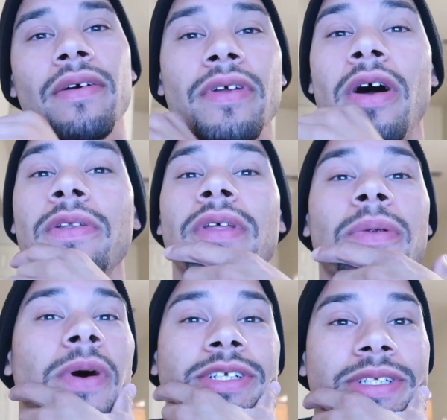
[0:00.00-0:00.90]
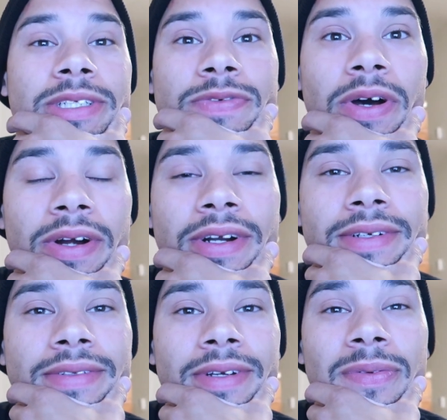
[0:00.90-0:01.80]
if y'all done watching this far,
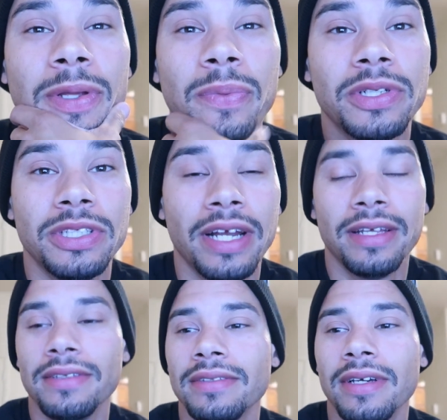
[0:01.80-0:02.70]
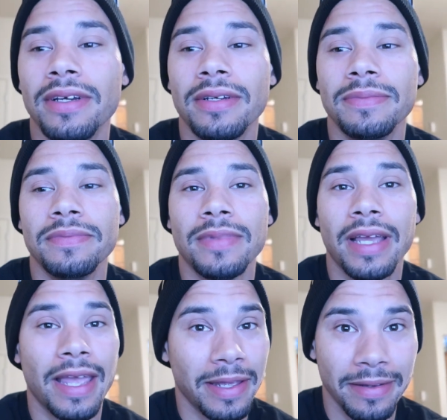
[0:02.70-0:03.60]
I really appreciate it. Um, I
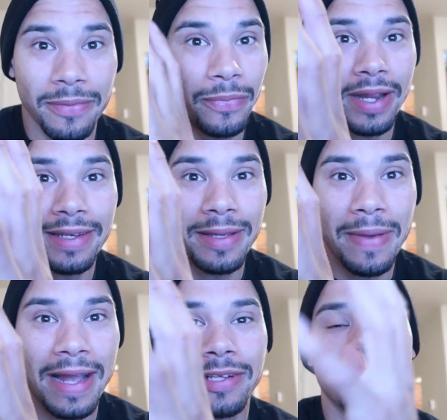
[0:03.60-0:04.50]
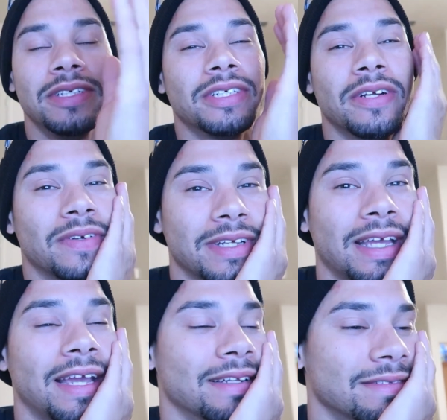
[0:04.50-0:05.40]
can't get, wait to get back to wrenching. I really
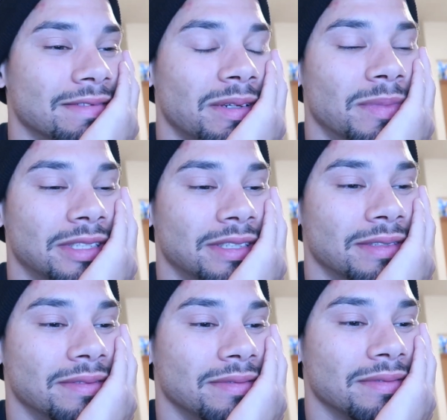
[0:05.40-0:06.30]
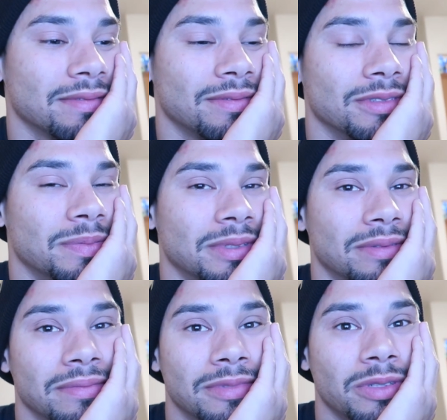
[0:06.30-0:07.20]
can't. I miss it. Just
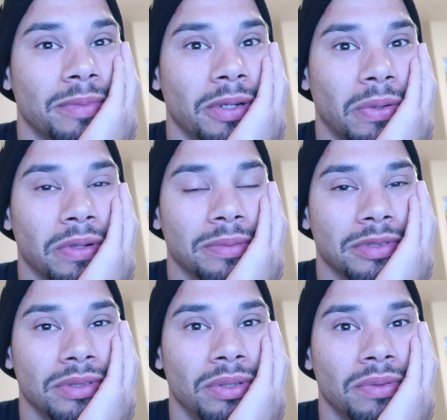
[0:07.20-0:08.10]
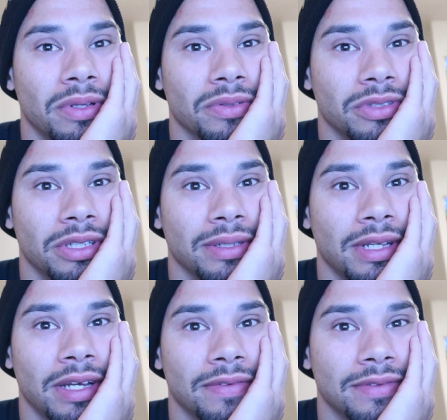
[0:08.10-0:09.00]
been so many holdups and doing other shit in
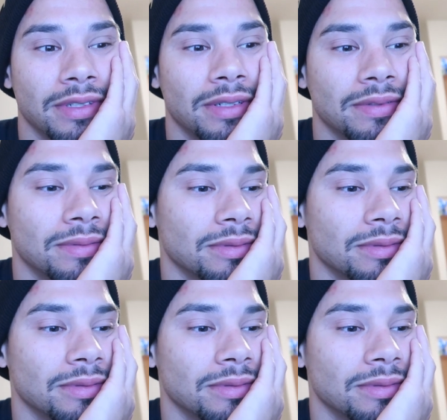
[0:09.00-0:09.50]
life. So.